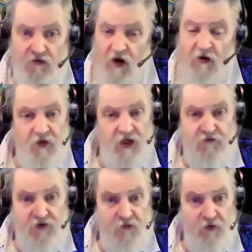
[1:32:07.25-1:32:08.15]
realm and
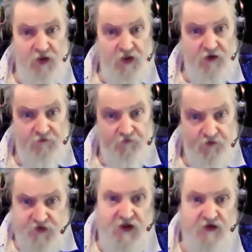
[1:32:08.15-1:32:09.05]
even within the
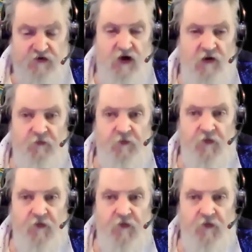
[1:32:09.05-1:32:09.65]
physics realm